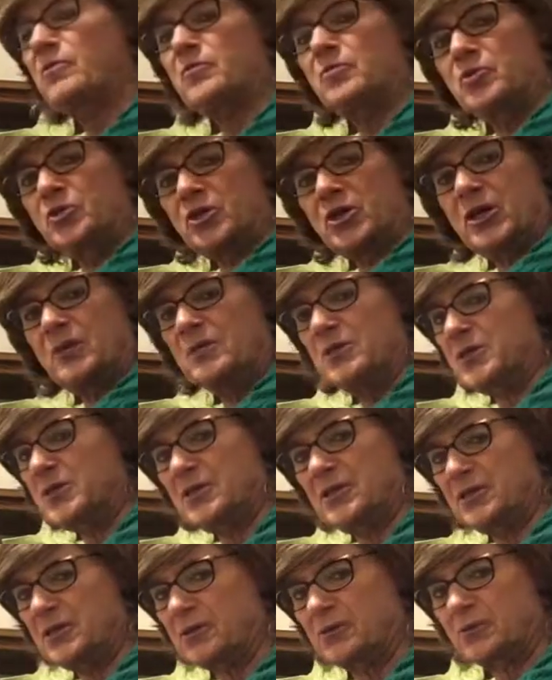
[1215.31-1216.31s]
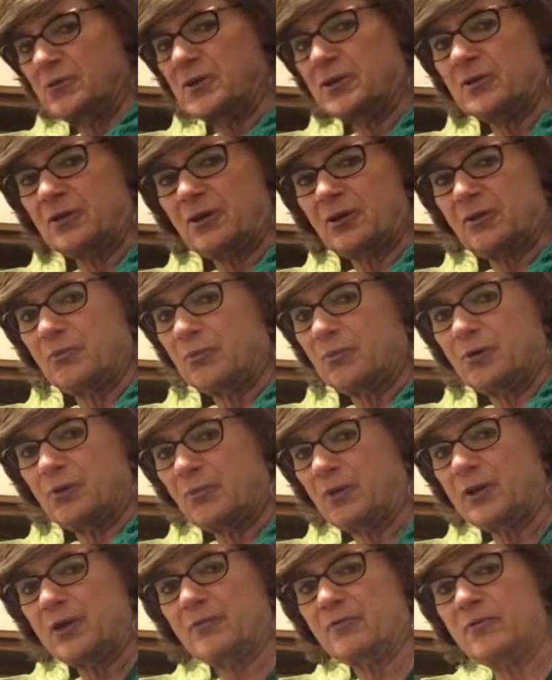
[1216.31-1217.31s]
them the Jamesons or the Tullamore or
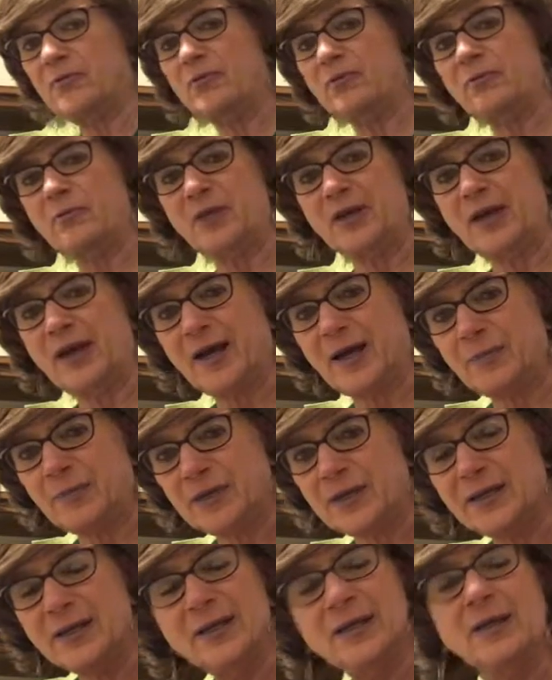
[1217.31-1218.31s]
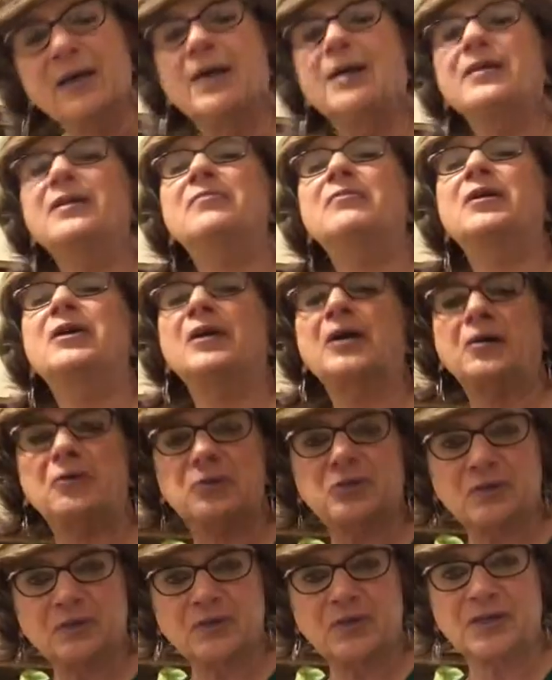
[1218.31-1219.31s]
whatever, they'll be happy. They've had
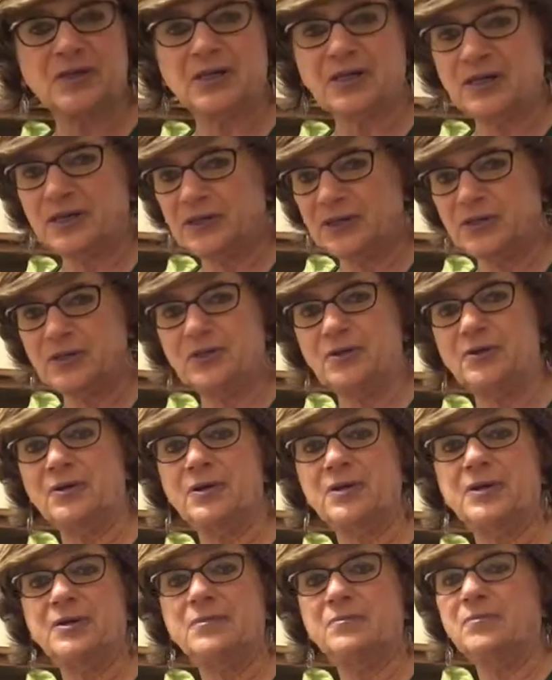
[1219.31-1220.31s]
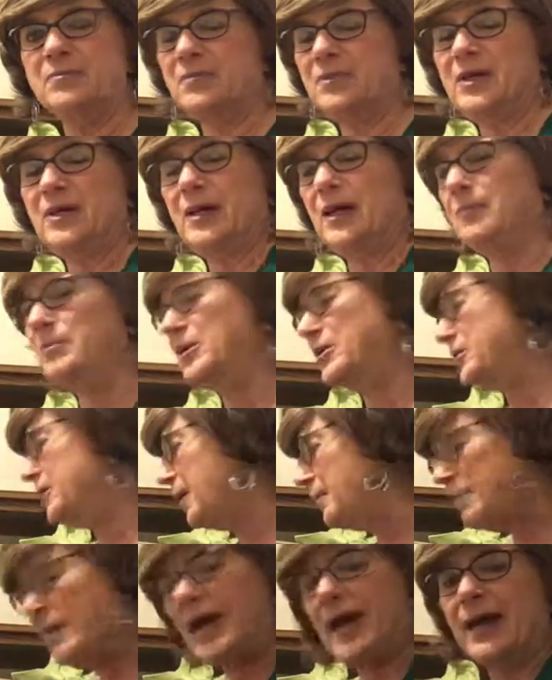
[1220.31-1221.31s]
Irish whiskey and it's good, and I mean, it's
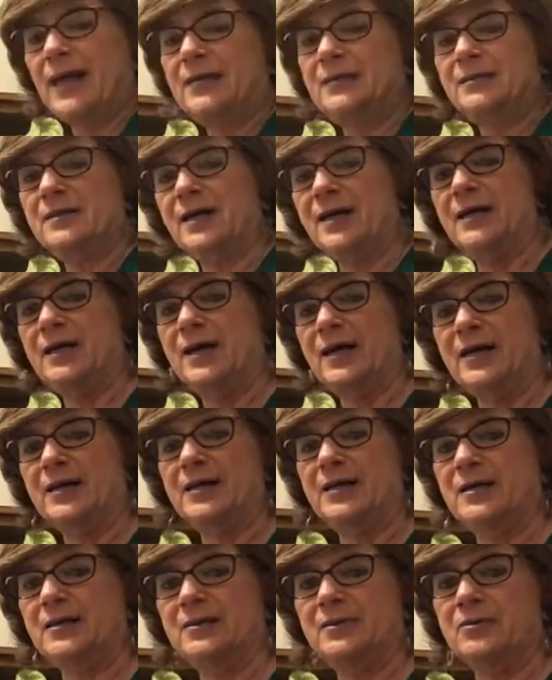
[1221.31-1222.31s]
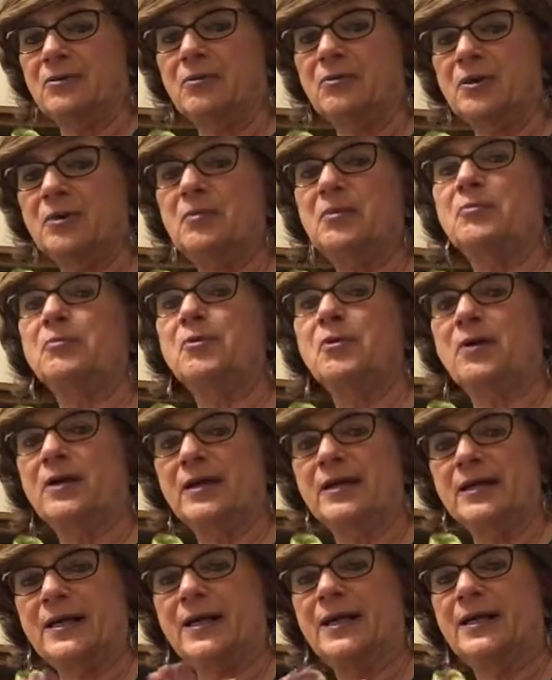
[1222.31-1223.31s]
not bad. I don't get me wrong,
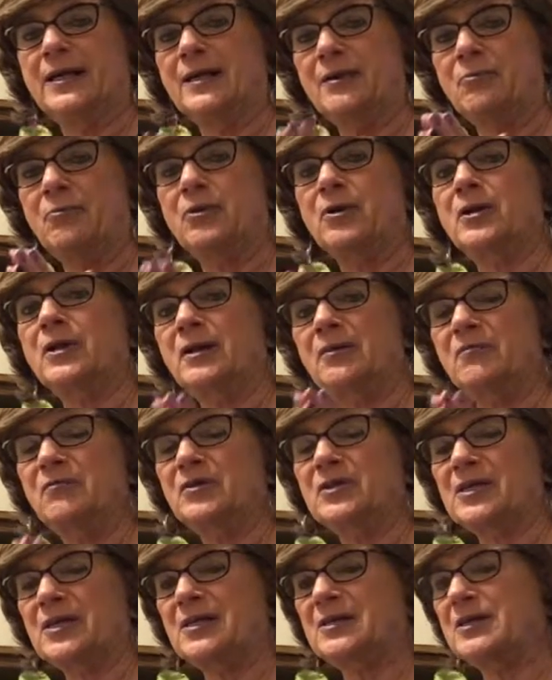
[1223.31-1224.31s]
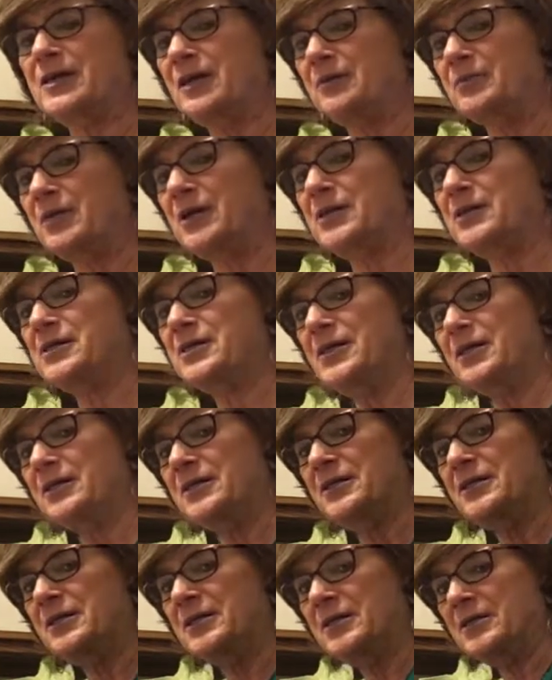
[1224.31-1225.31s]
and I want to emphasize that. I'm not saying
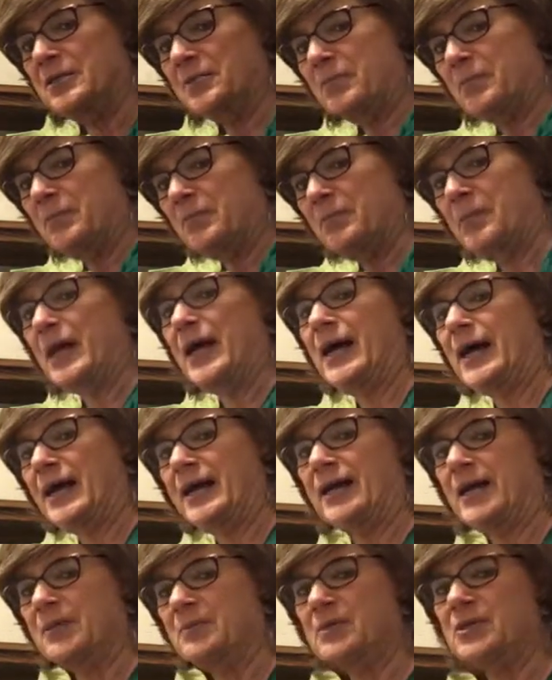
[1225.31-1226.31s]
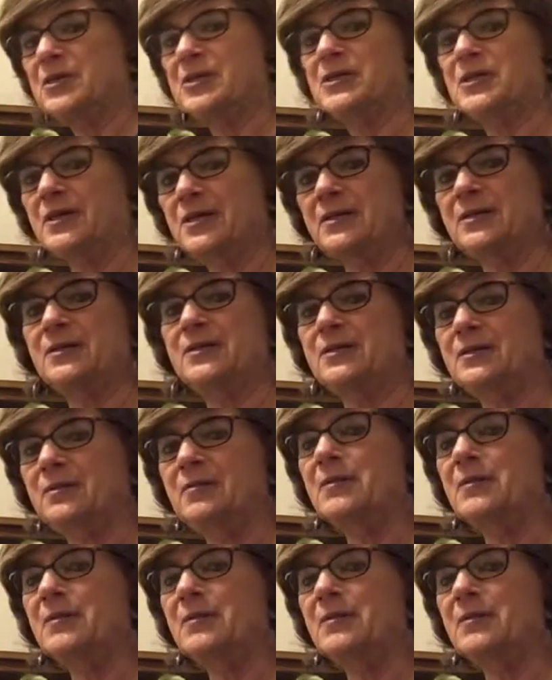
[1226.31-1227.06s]
that these are bad. I'm just saying that